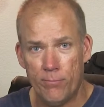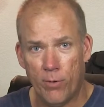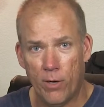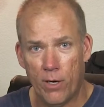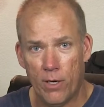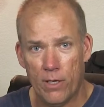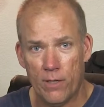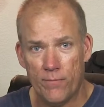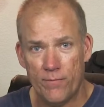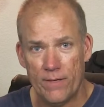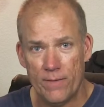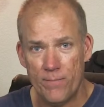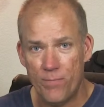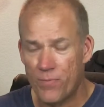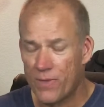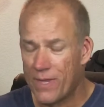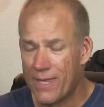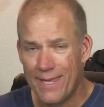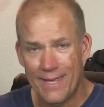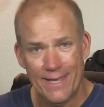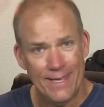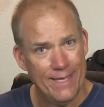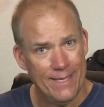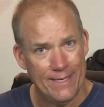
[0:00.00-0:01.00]
part of it.
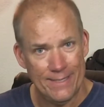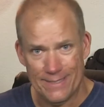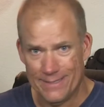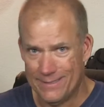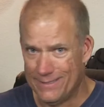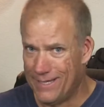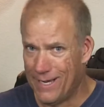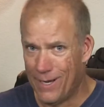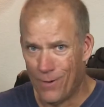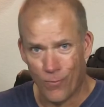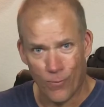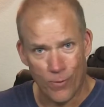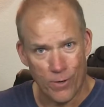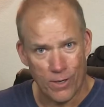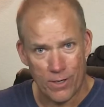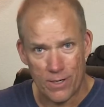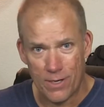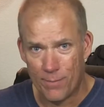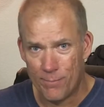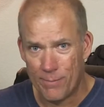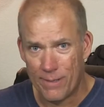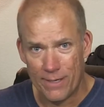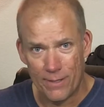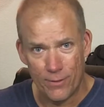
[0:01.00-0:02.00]
Does not work
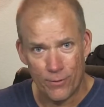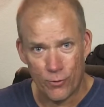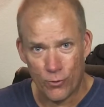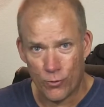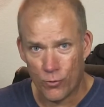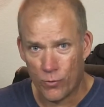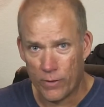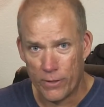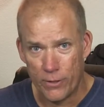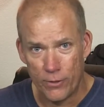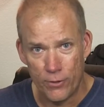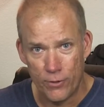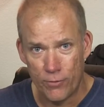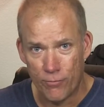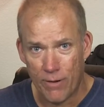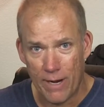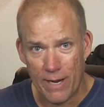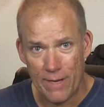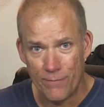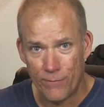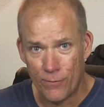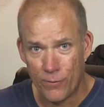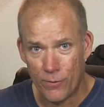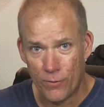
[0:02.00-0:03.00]
on my little 22
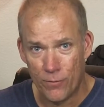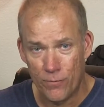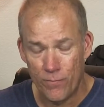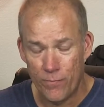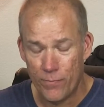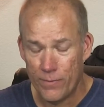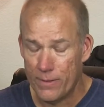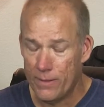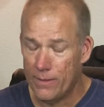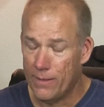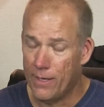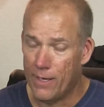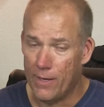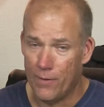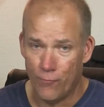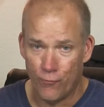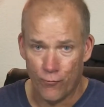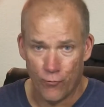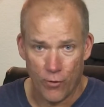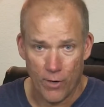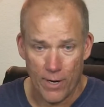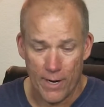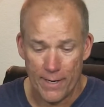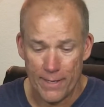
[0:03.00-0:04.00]
rifle. I've
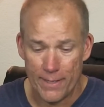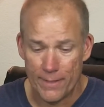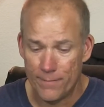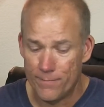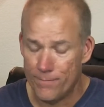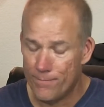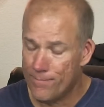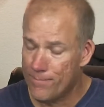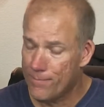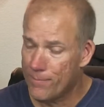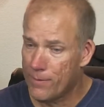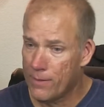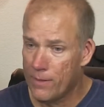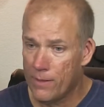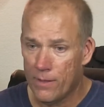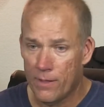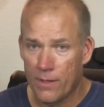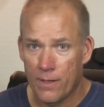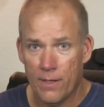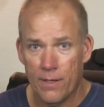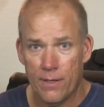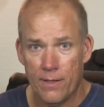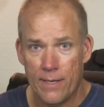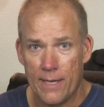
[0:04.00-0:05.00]
tried it.
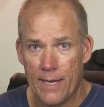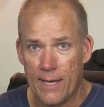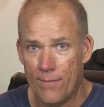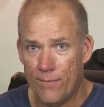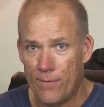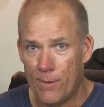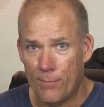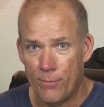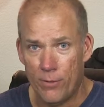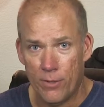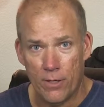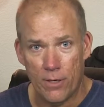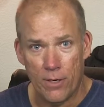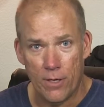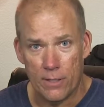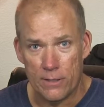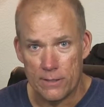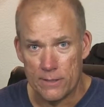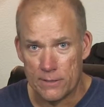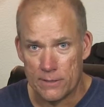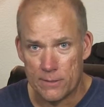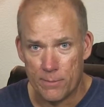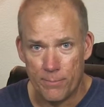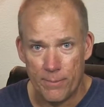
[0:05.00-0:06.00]
Yeah, if I put it on
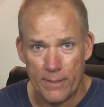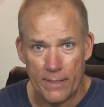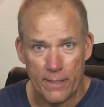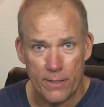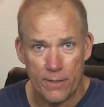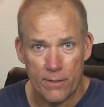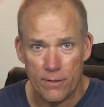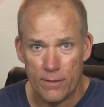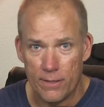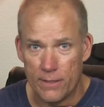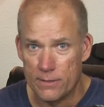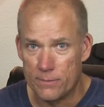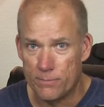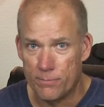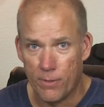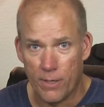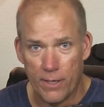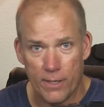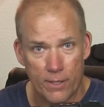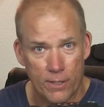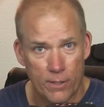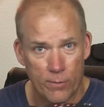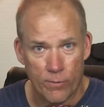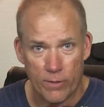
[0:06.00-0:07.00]
something bigger, it's
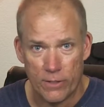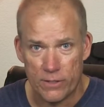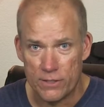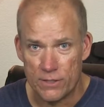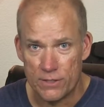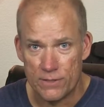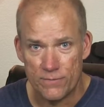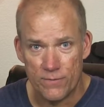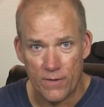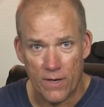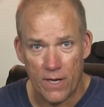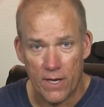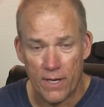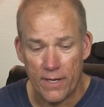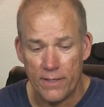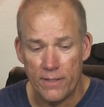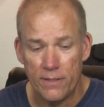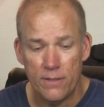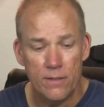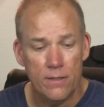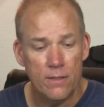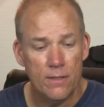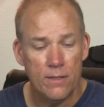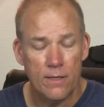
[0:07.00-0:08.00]
probably going to work just
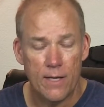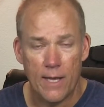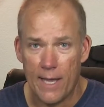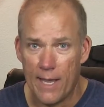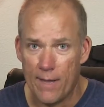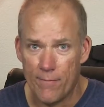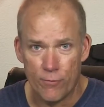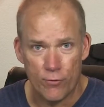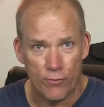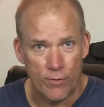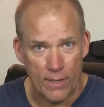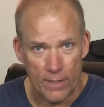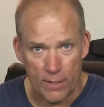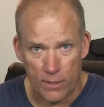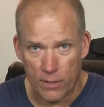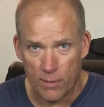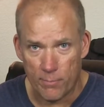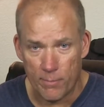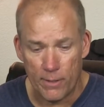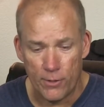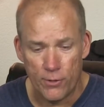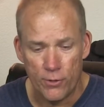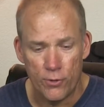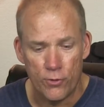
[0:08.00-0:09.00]
fine. I haven't tried it
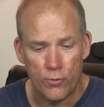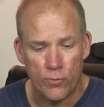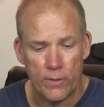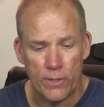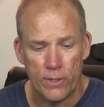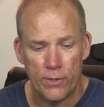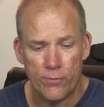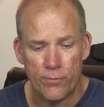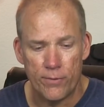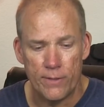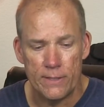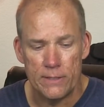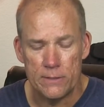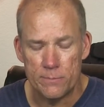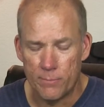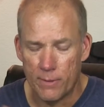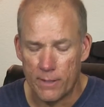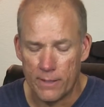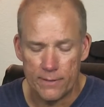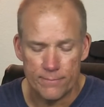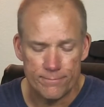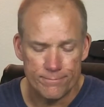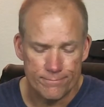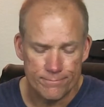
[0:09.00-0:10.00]
on my 223s,
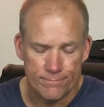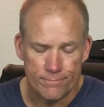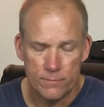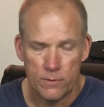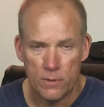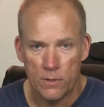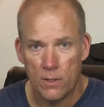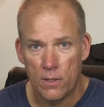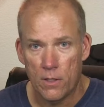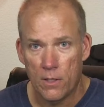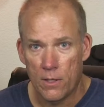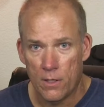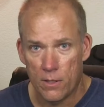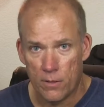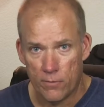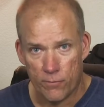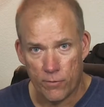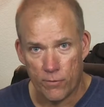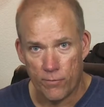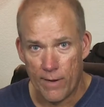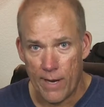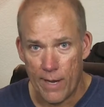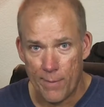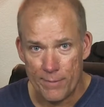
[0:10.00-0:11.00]
but
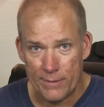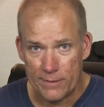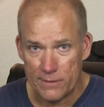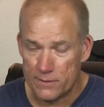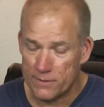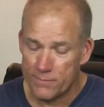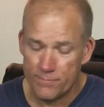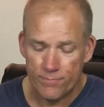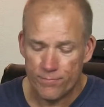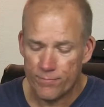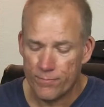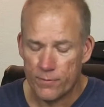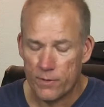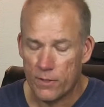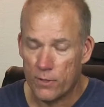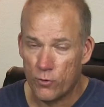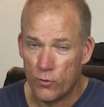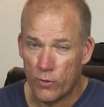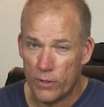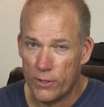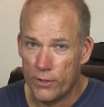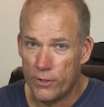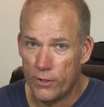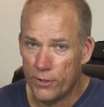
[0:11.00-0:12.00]
for rabbits, the
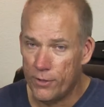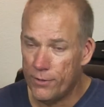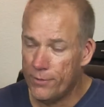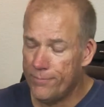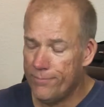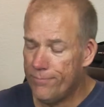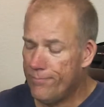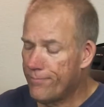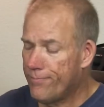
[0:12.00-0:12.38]
22,